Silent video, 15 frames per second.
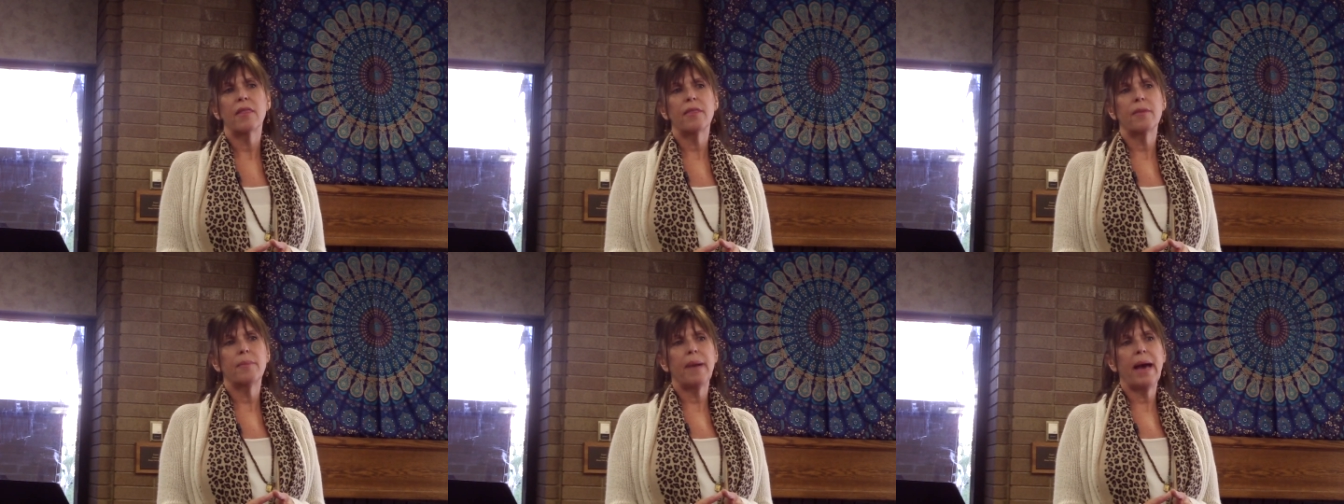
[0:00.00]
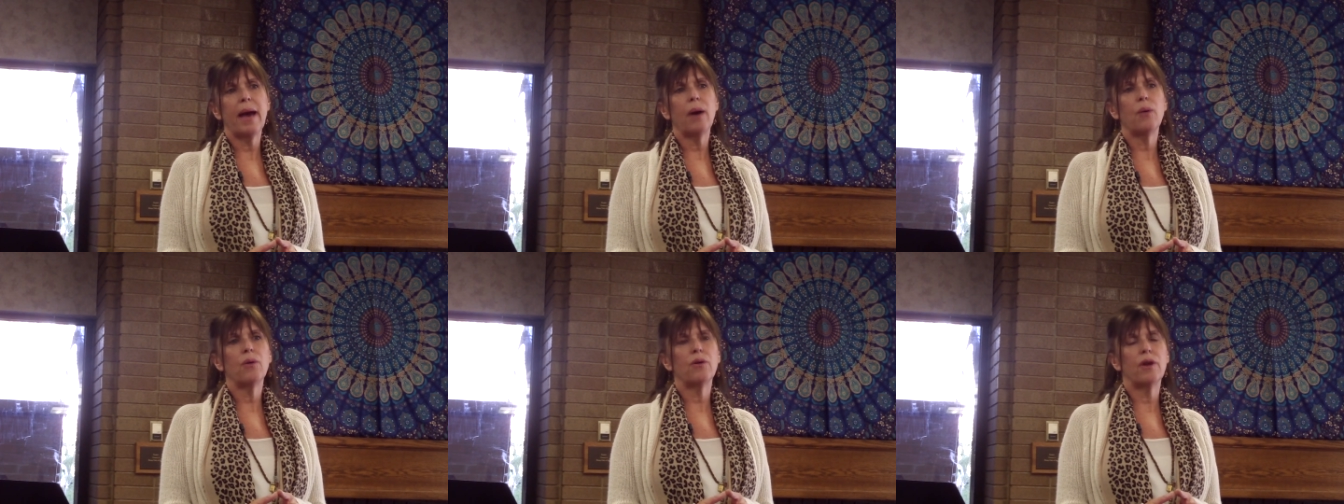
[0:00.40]
The
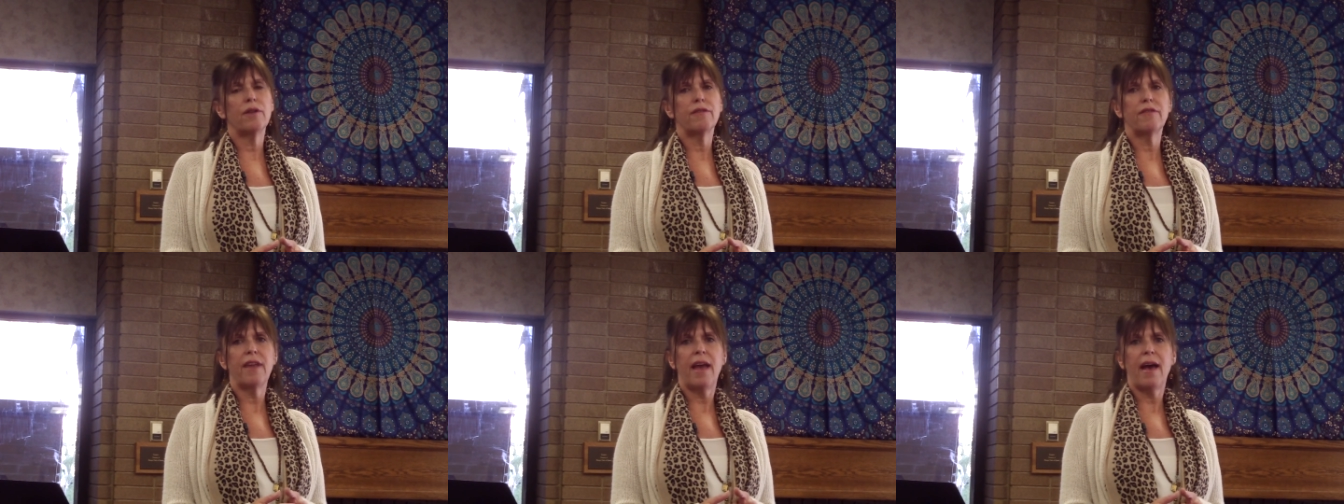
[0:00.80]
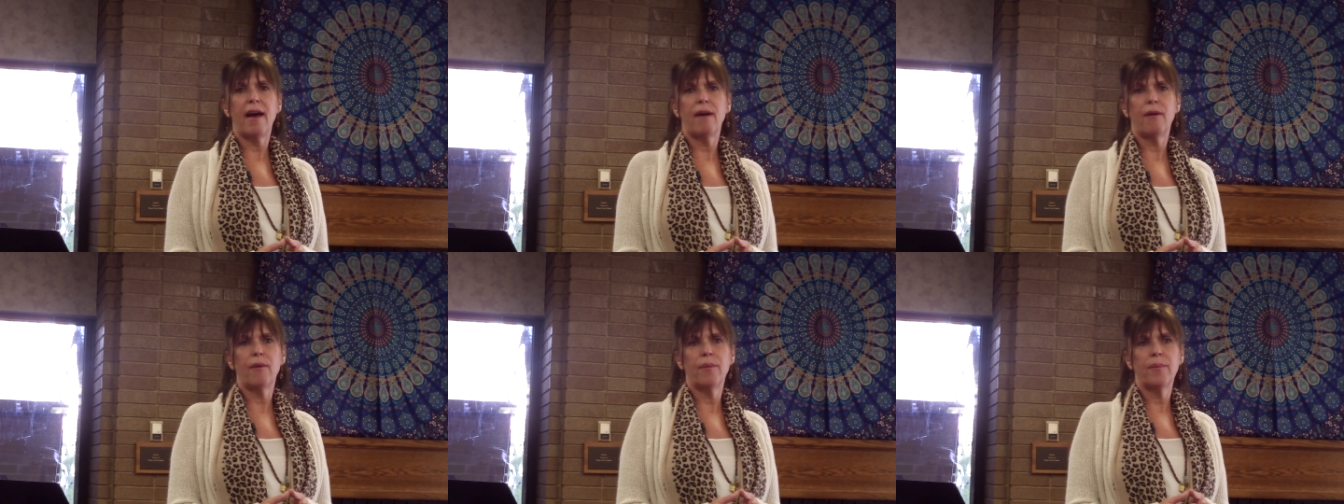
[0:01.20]
Power of
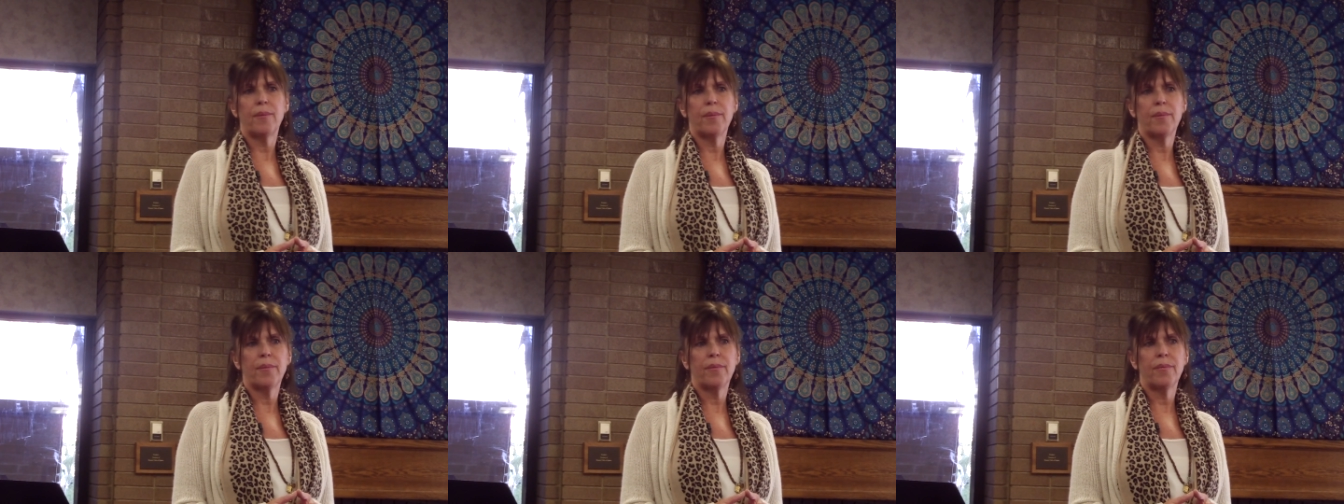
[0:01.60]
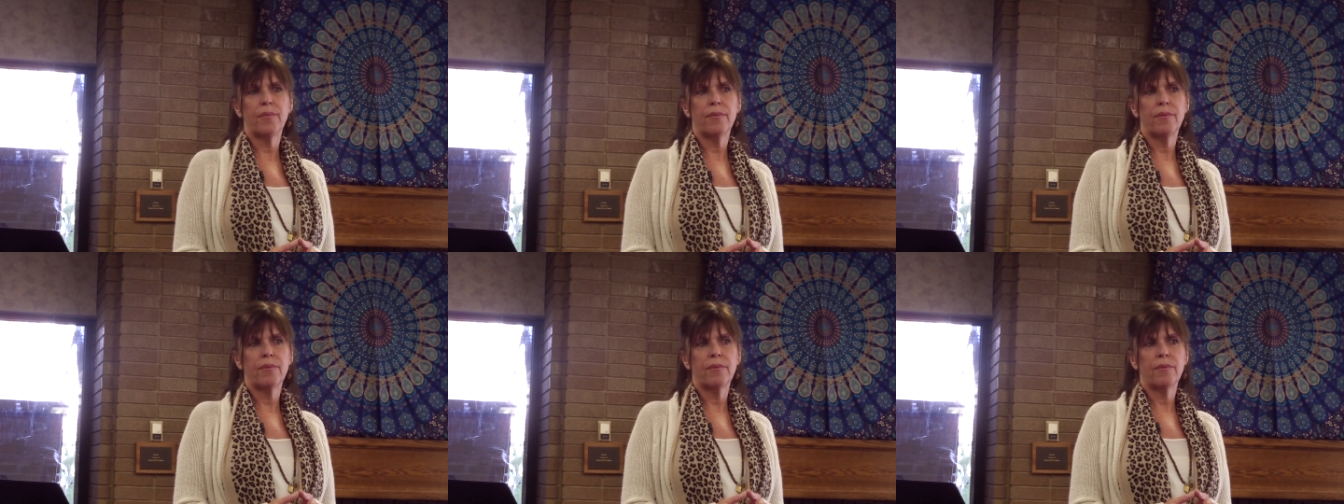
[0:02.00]
Now.
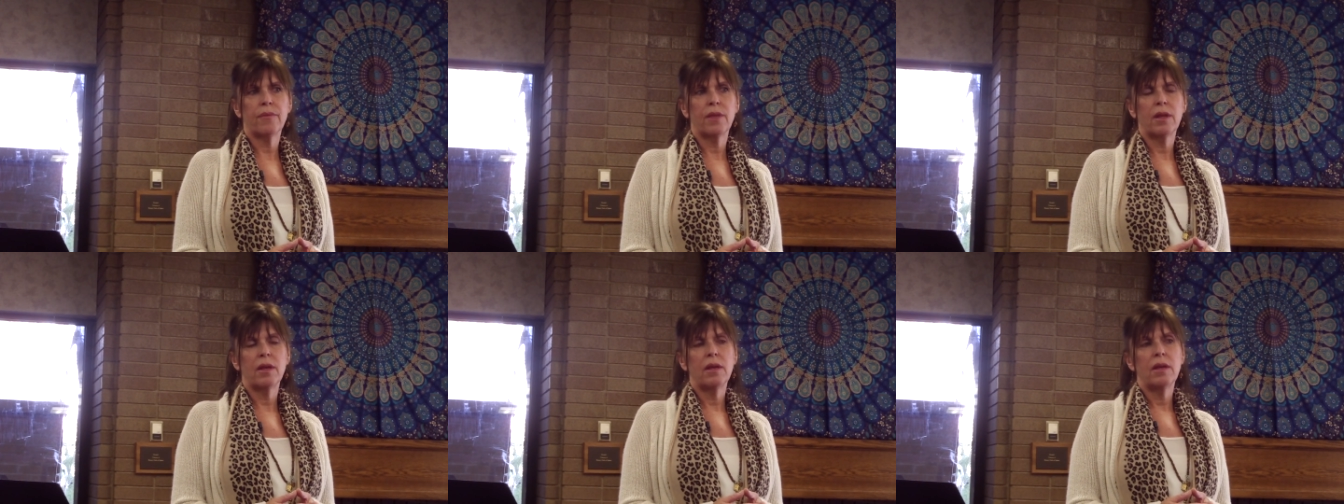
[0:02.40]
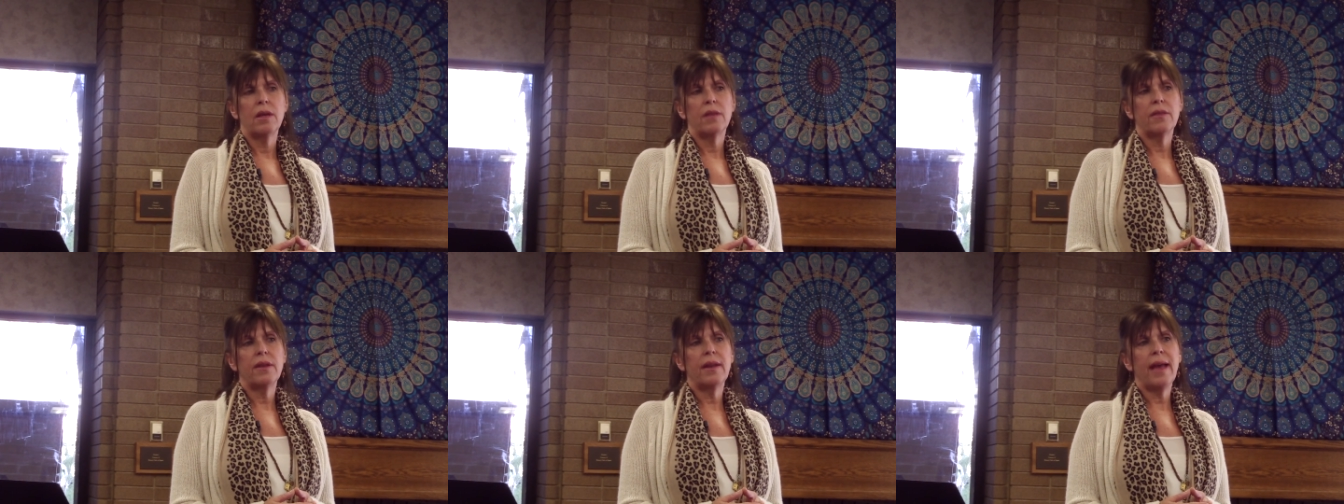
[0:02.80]

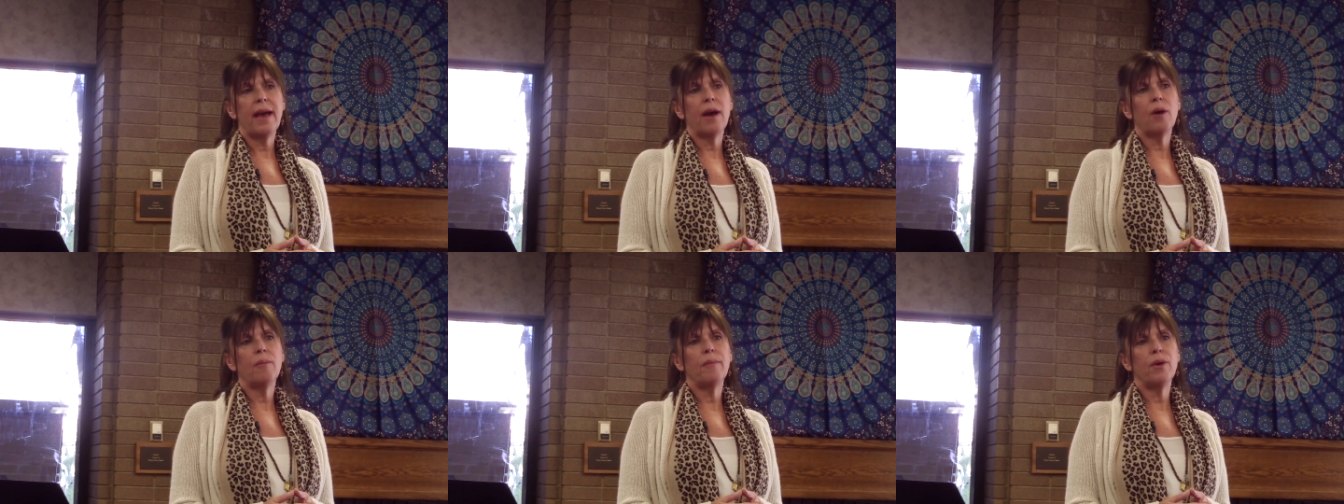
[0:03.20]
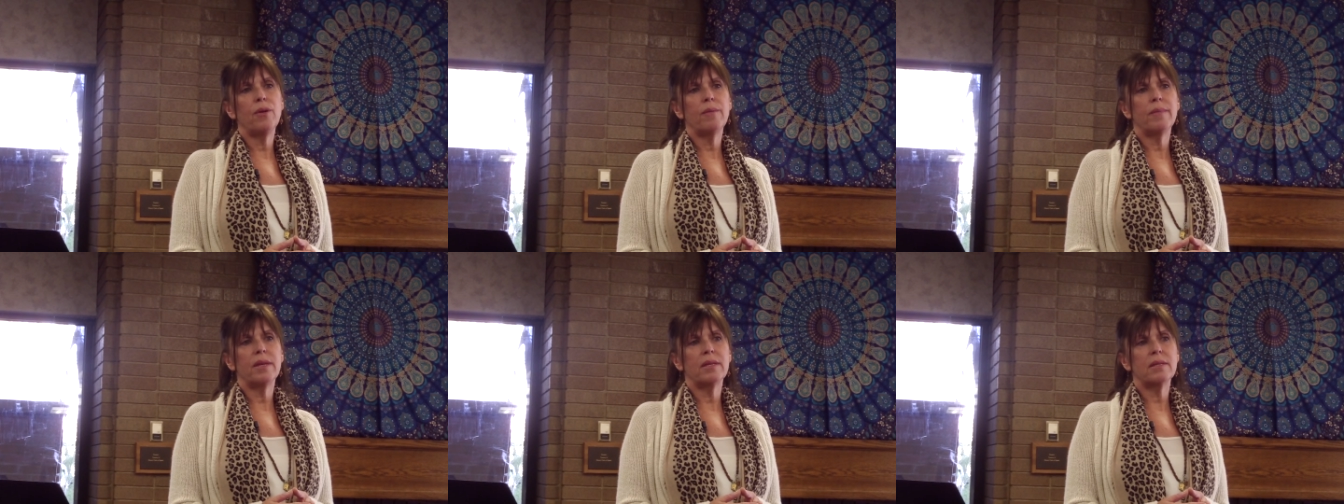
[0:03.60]
The now
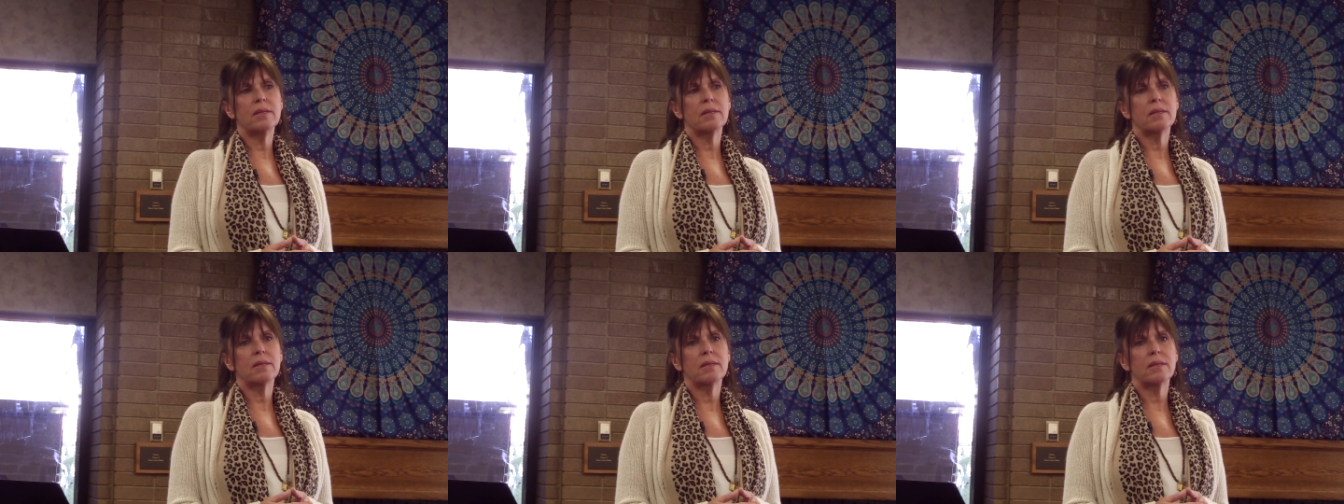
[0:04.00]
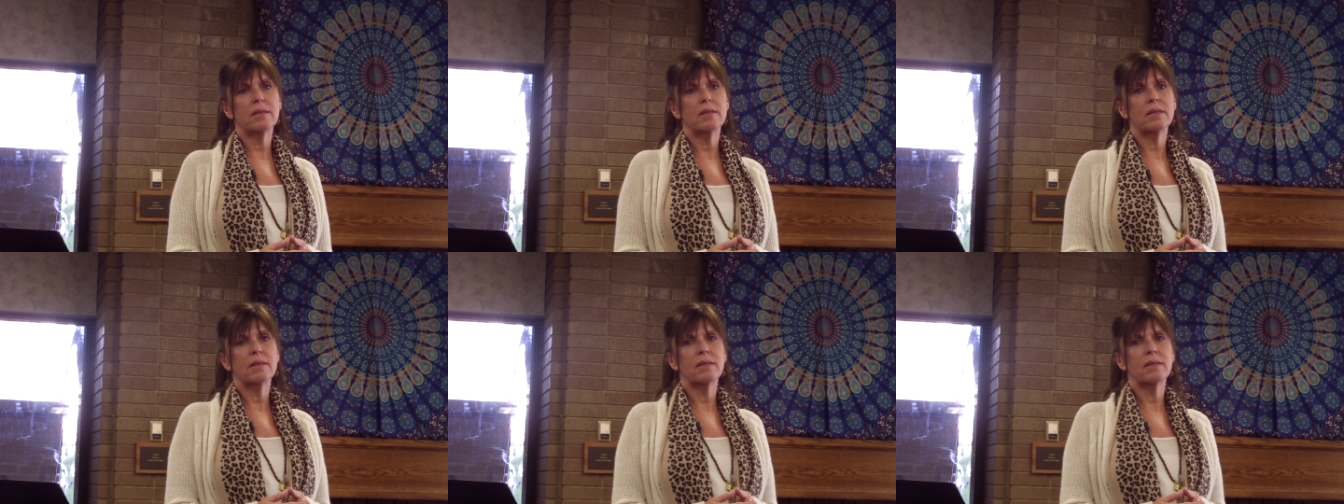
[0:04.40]
moment.